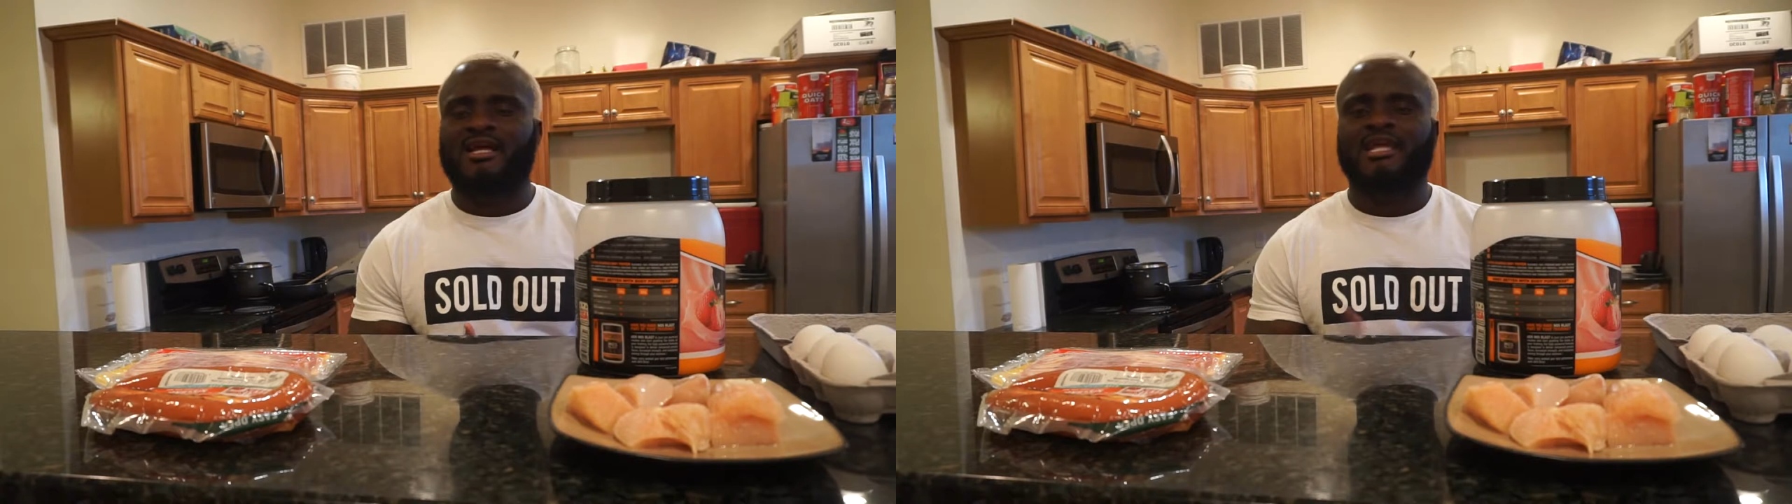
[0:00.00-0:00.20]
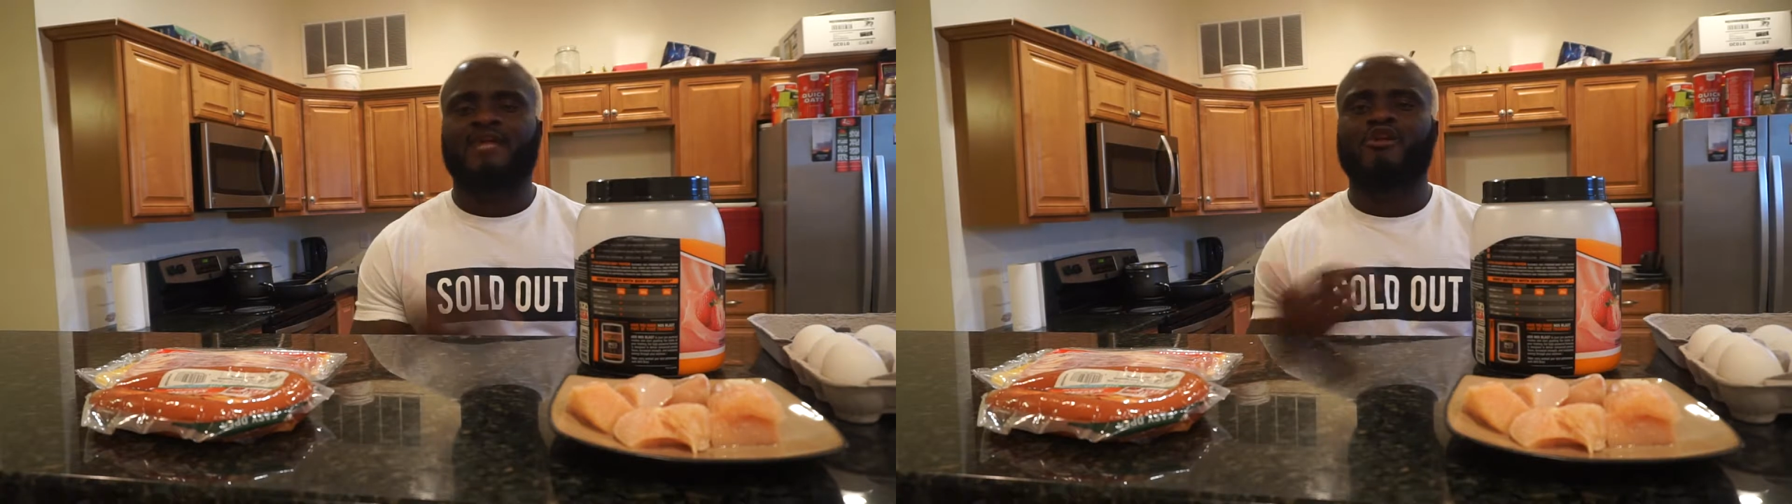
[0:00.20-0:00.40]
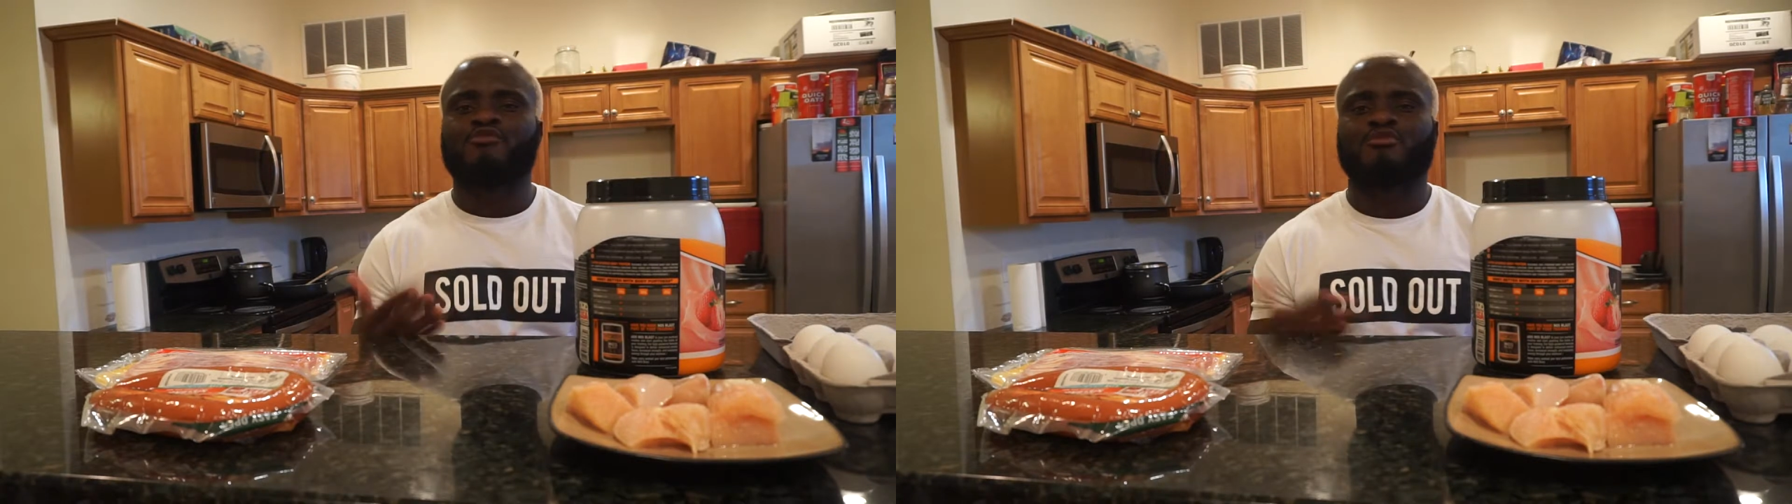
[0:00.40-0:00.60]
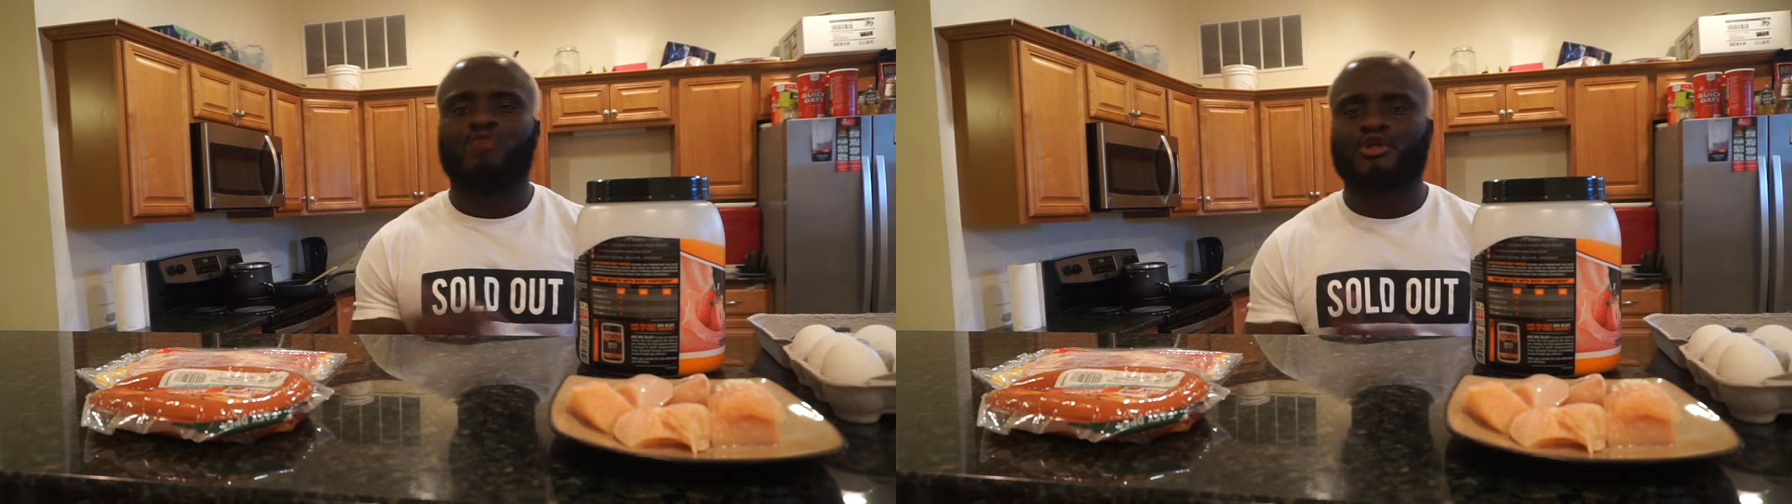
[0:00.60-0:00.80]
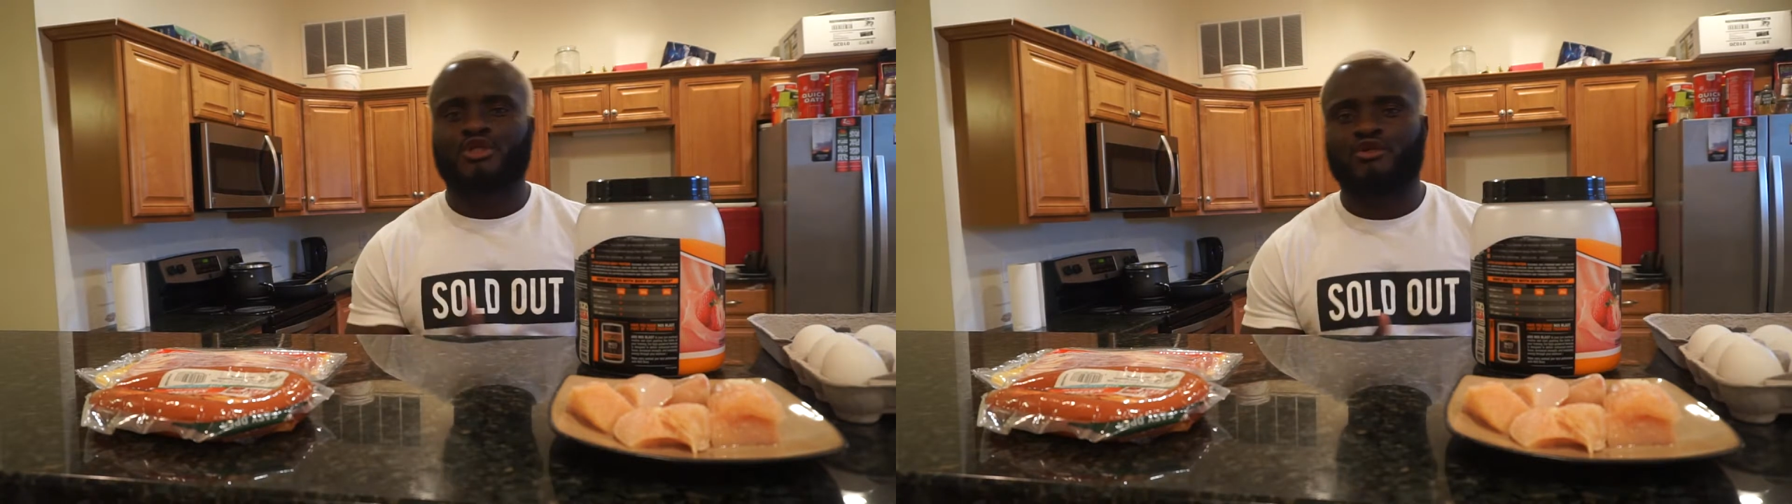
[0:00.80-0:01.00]
It comes
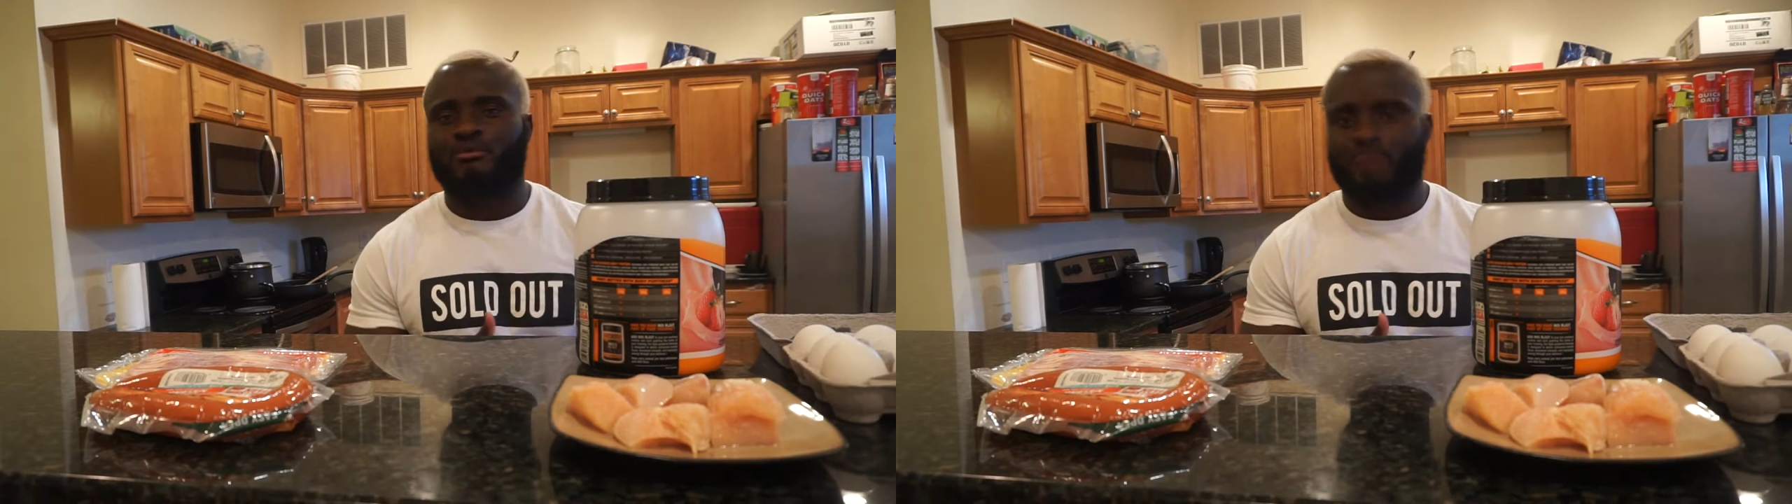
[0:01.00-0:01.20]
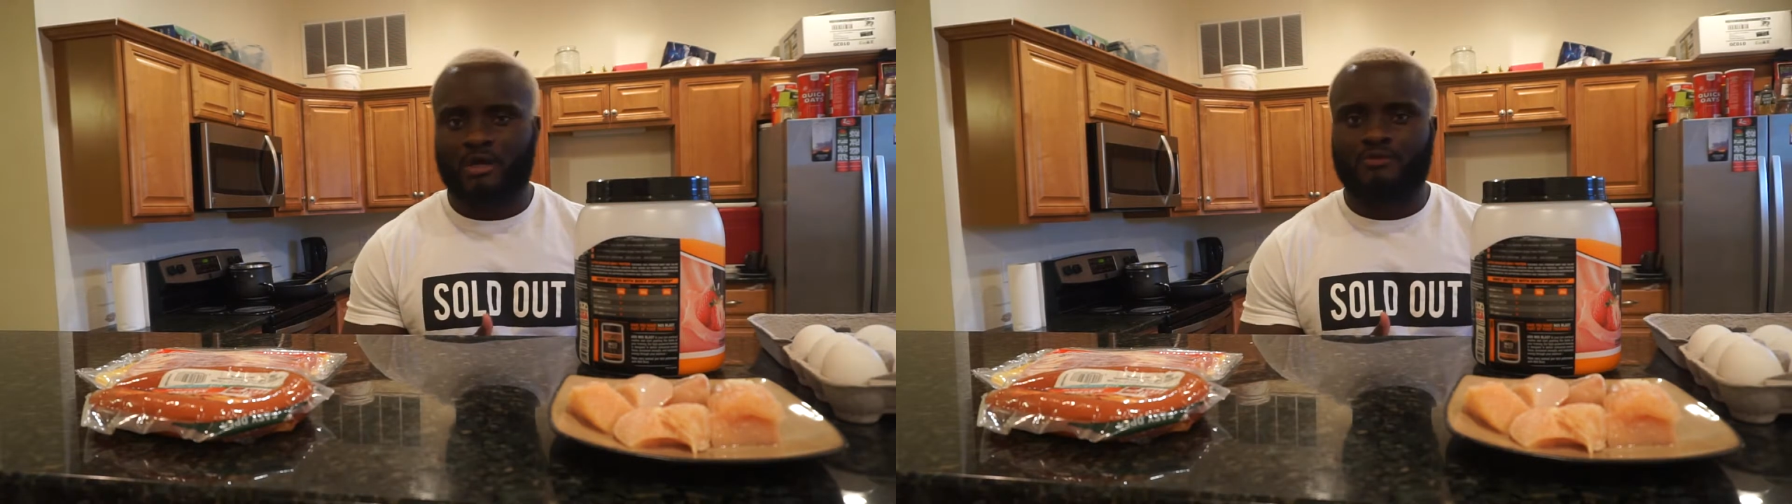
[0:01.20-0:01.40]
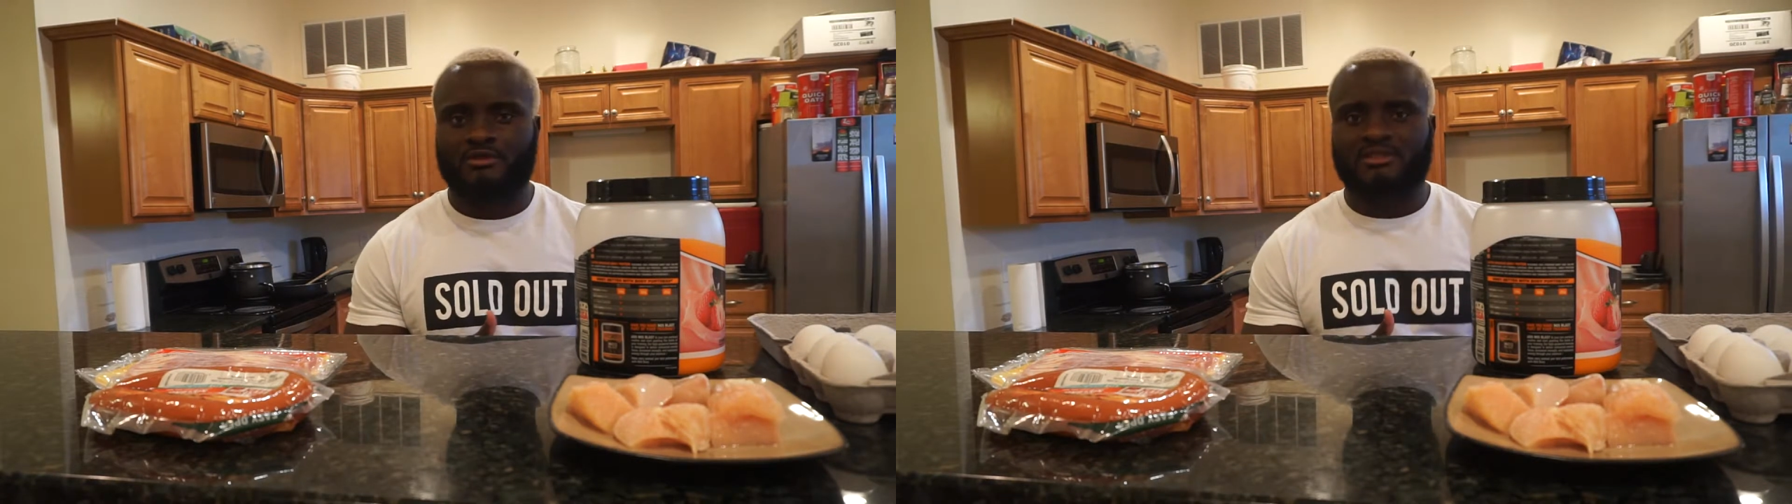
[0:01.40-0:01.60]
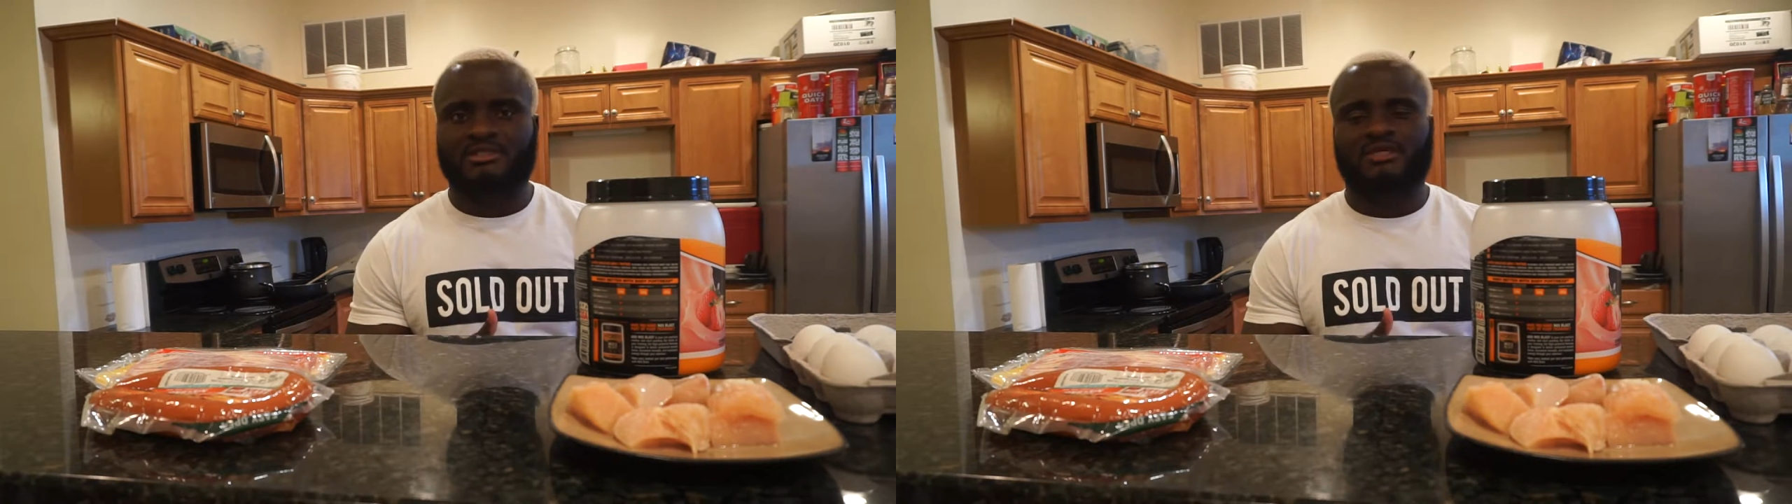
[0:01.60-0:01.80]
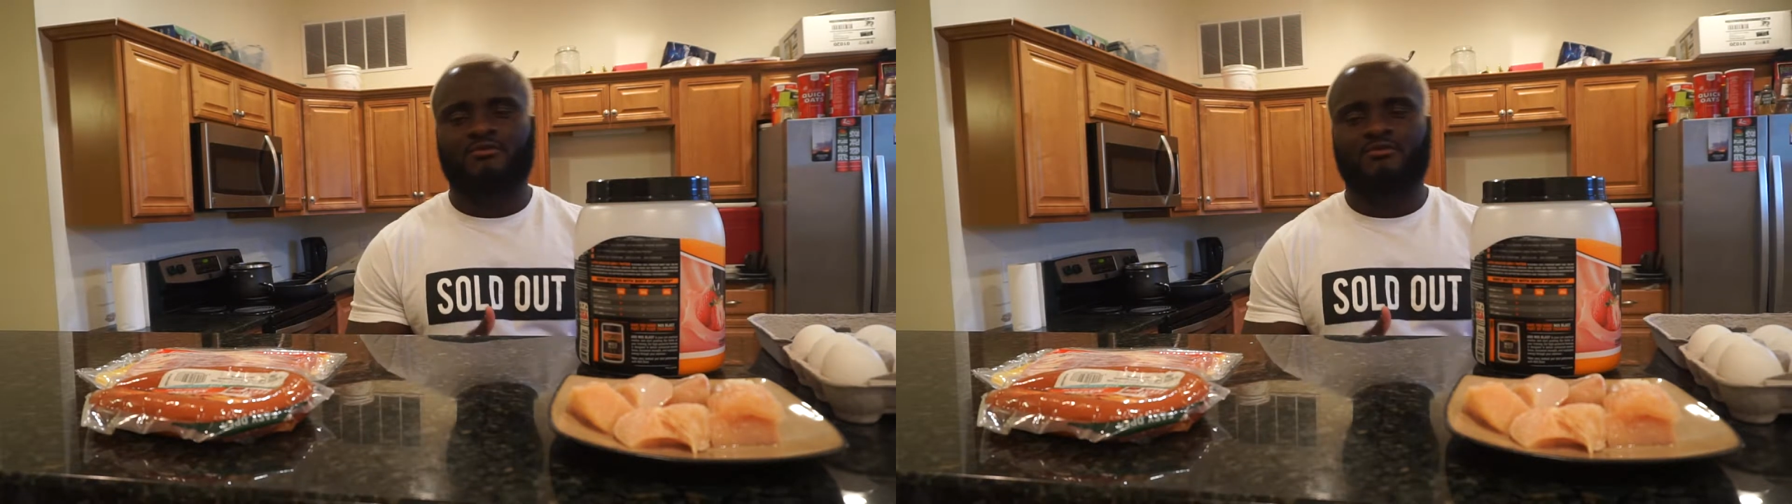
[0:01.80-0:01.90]
more to your meal, you understand?